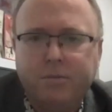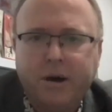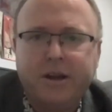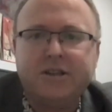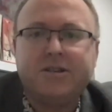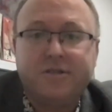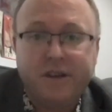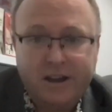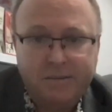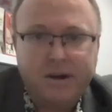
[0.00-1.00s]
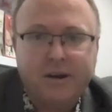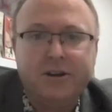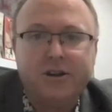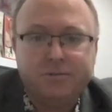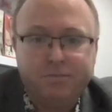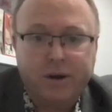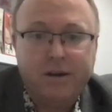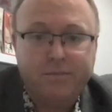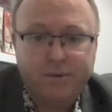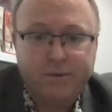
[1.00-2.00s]
bodies think about his
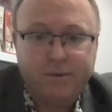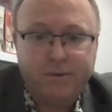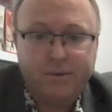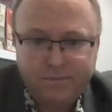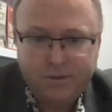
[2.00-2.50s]
premiership